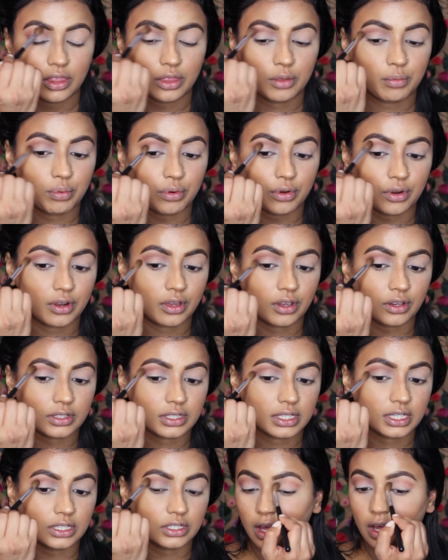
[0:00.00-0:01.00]
the
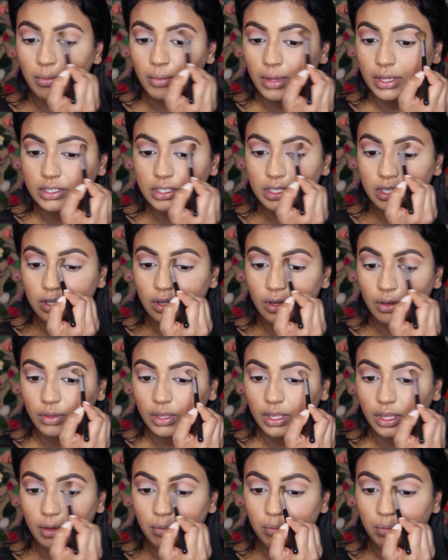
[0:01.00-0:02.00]
product in. I'm actually
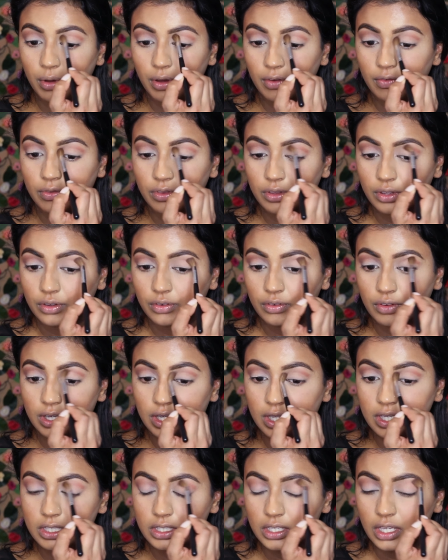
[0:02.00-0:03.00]
going above the
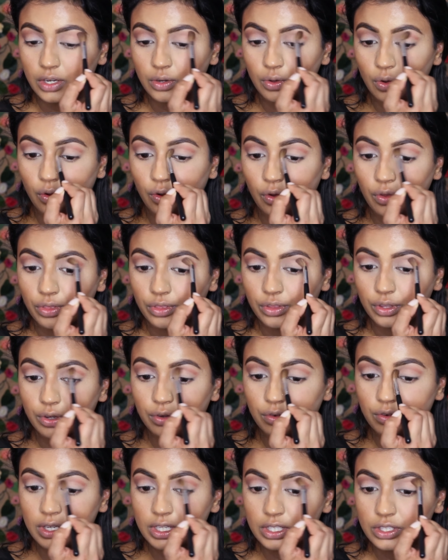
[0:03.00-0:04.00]
crease and not on the
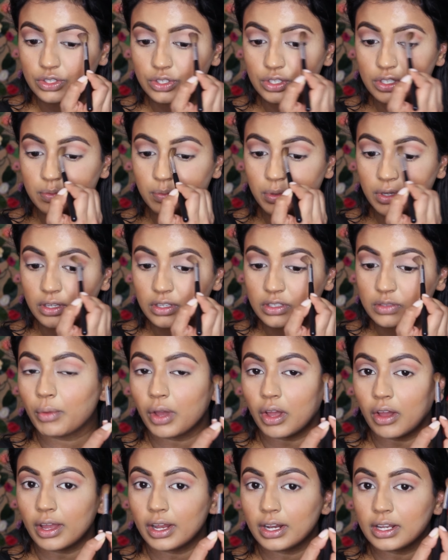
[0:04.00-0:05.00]
crease just because
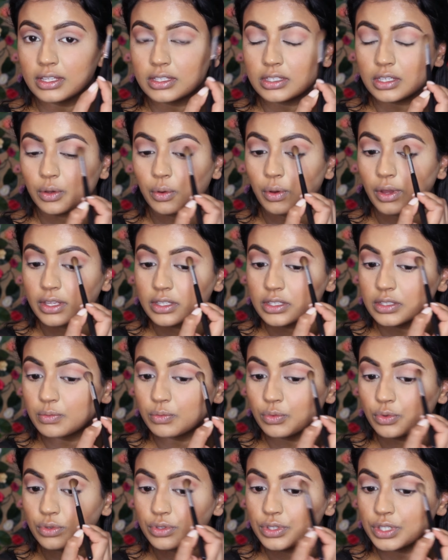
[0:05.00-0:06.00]
my eyelids are quite
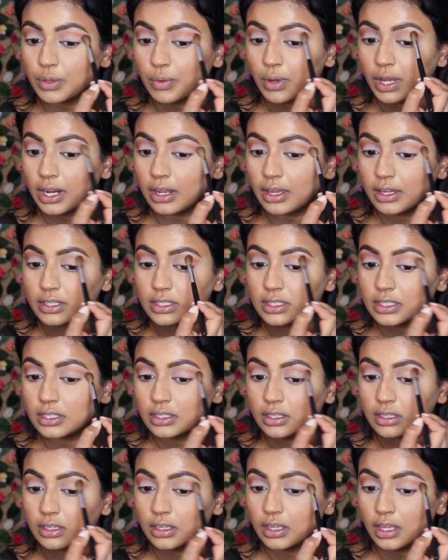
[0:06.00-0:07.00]
small, so I like
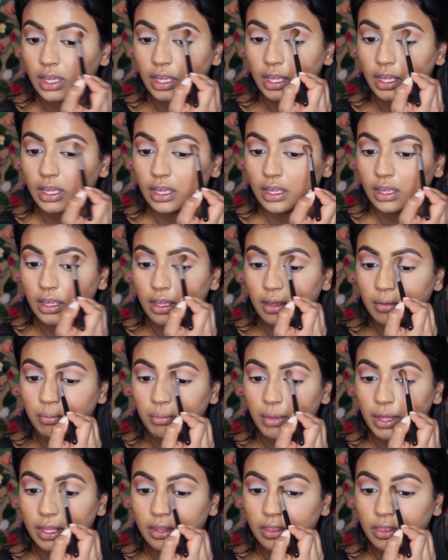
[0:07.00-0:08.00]
to
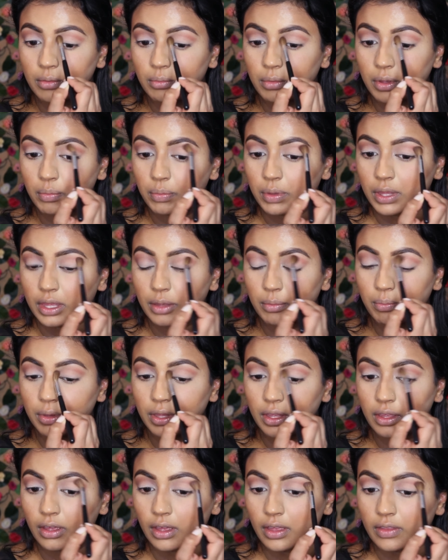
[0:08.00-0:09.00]
make them appear
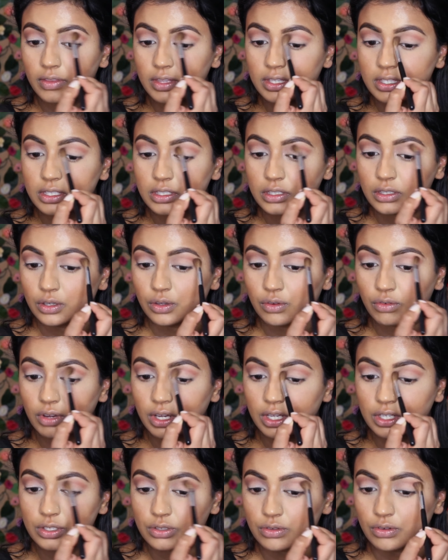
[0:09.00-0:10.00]
bigger, and this is a
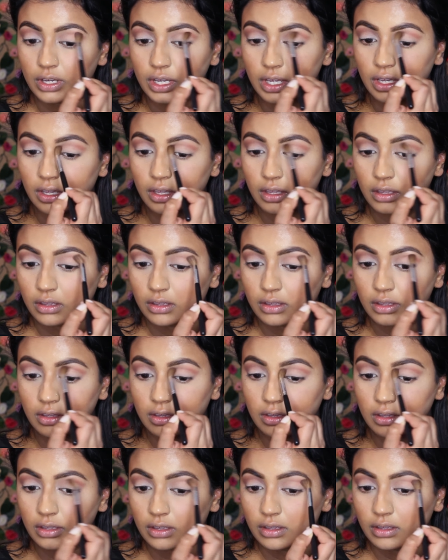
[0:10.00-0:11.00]
great trick.
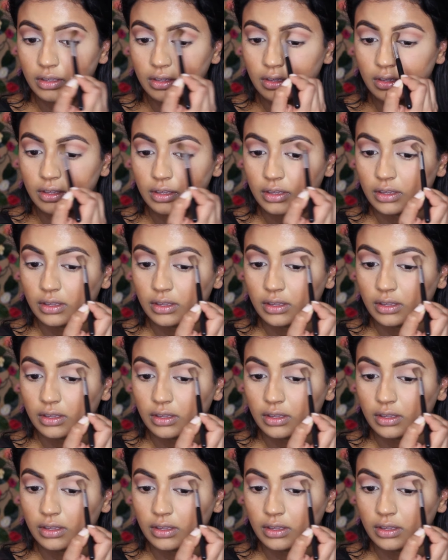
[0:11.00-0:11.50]
Okay, so